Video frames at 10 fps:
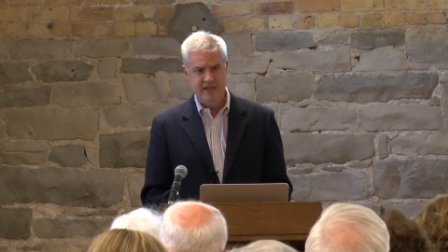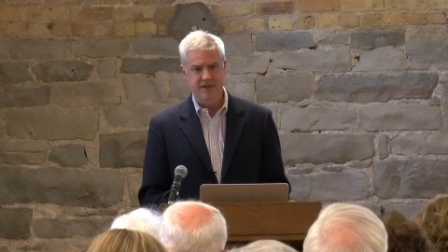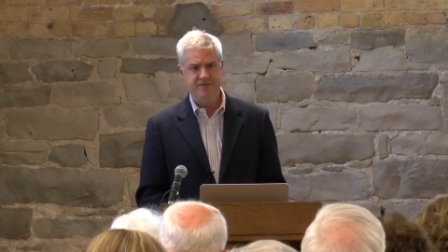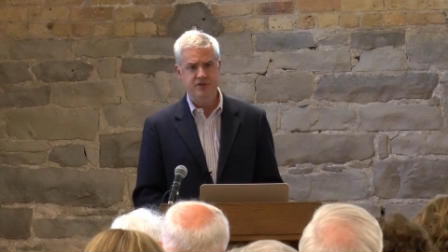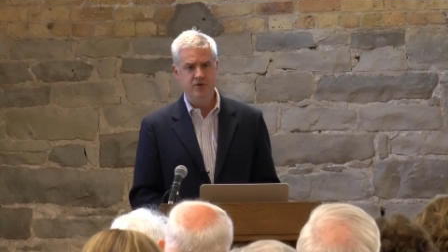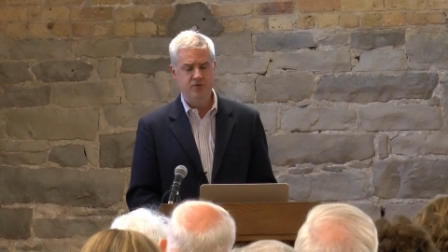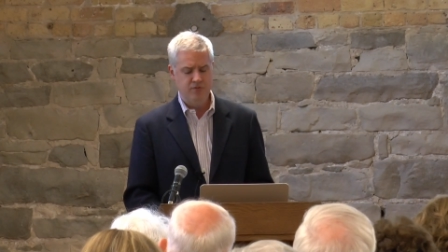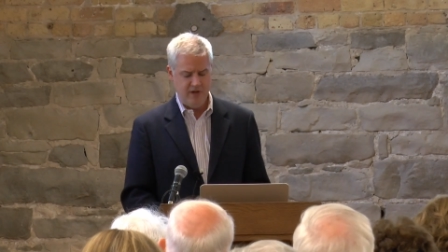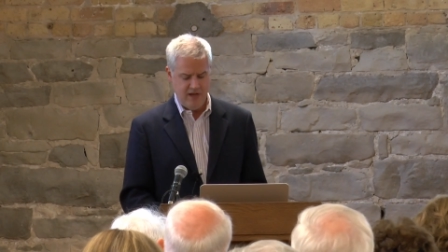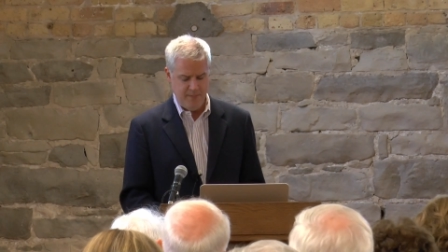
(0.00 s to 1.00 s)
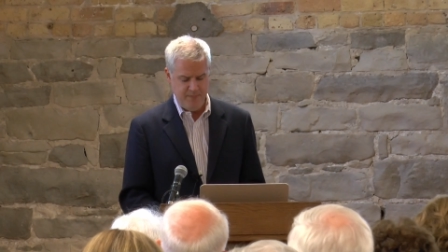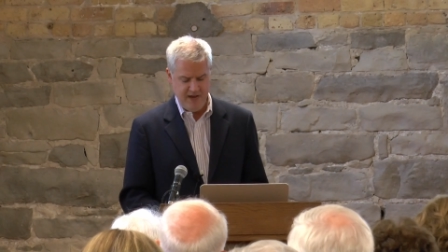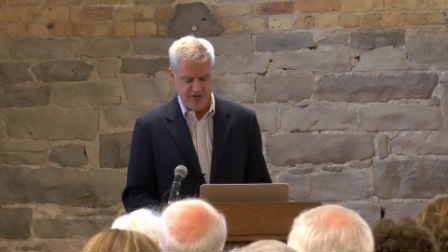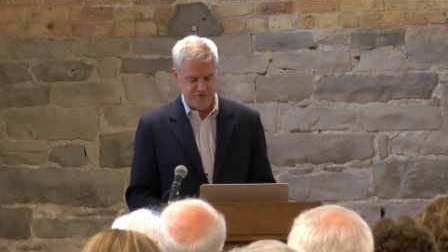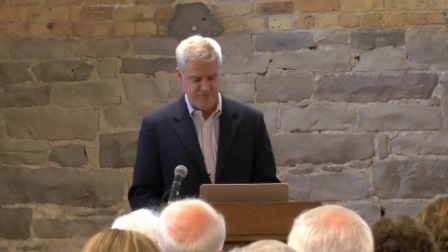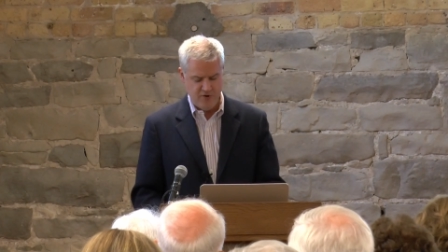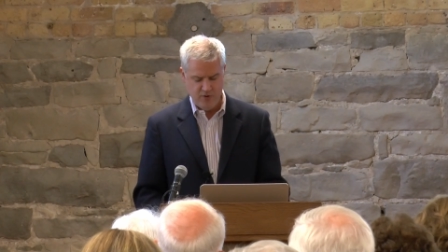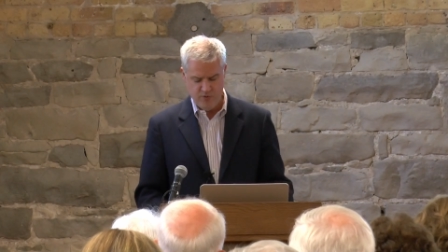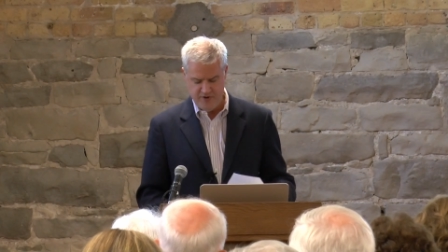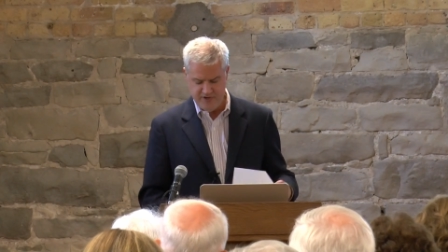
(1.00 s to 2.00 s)
if you uh, page
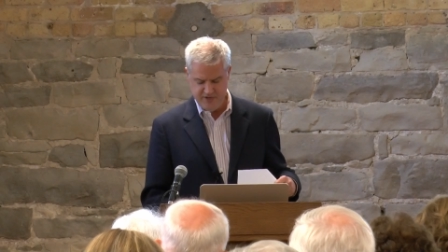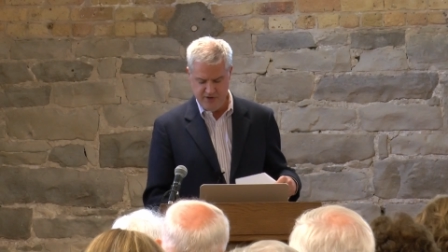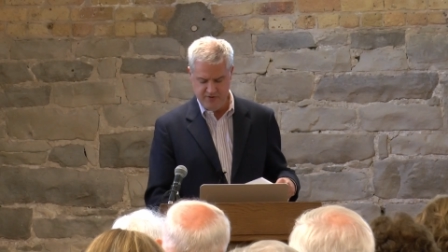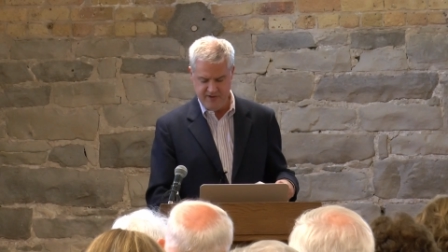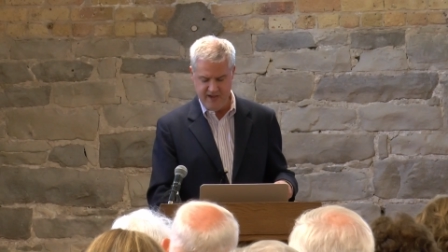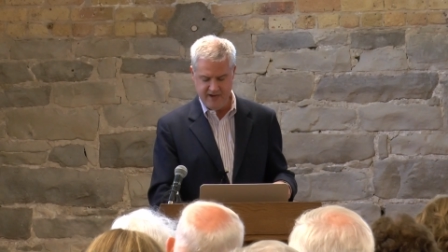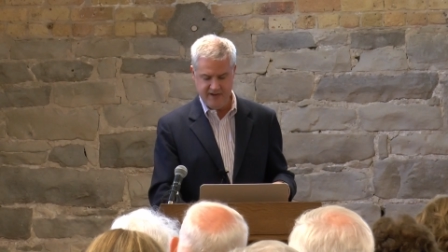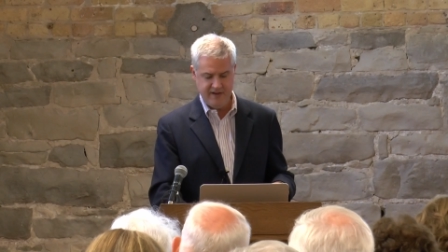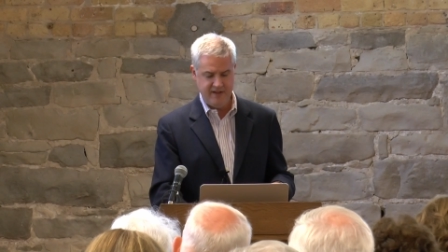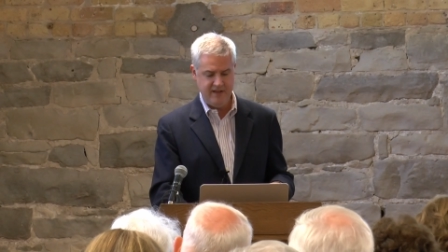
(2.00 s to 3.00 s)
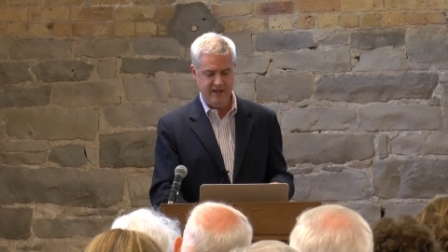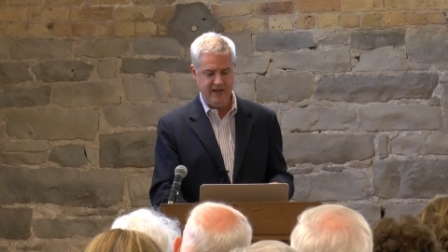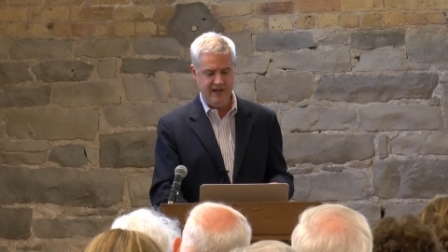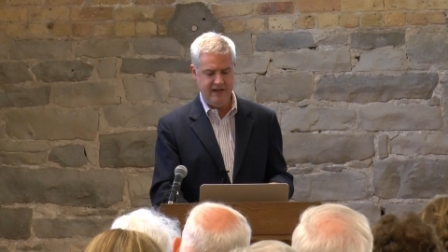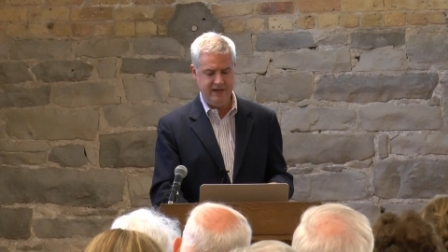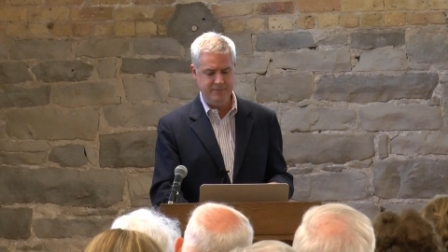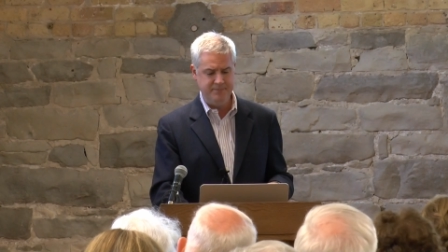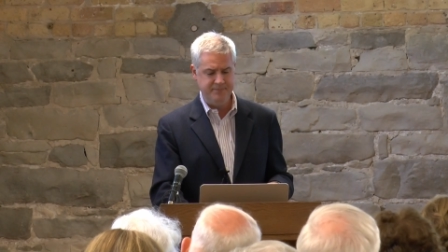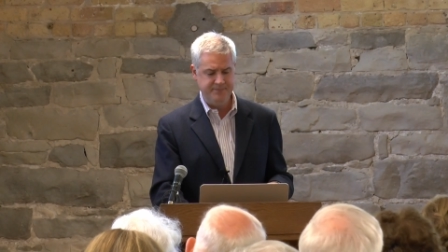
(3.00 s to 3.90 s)
forward into your deck, uh,